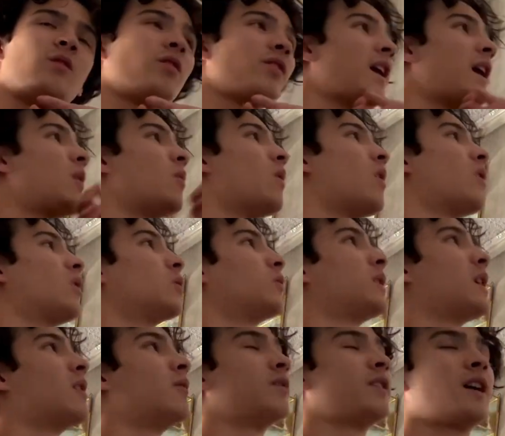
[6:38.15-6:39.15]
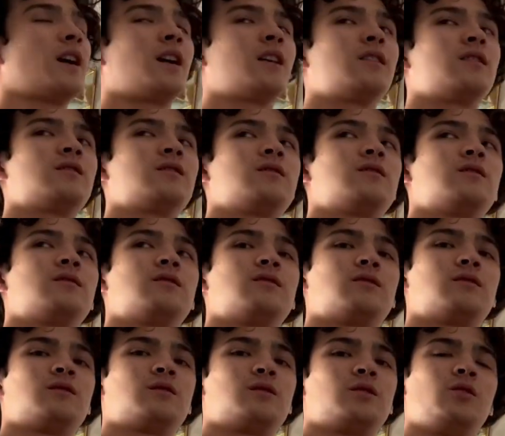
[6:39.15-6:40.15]
that wall around that.
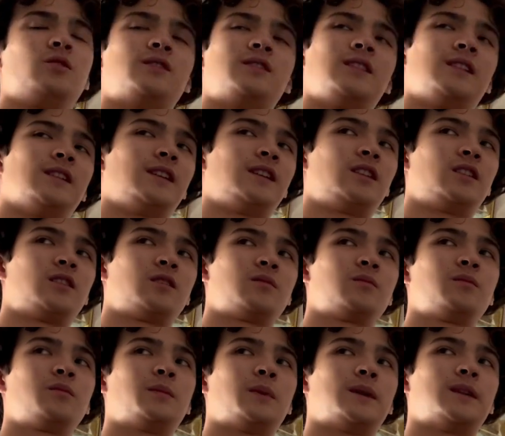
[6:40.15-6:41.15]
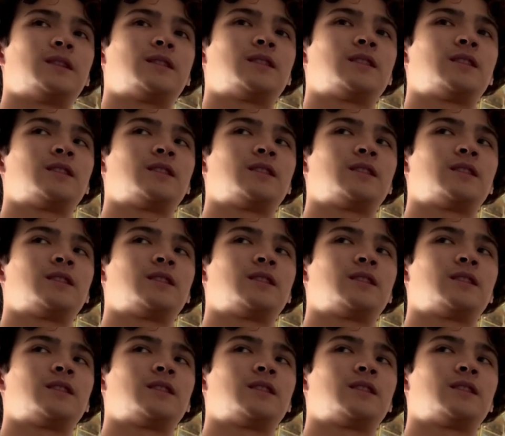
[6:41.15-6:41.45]
You'll see later, but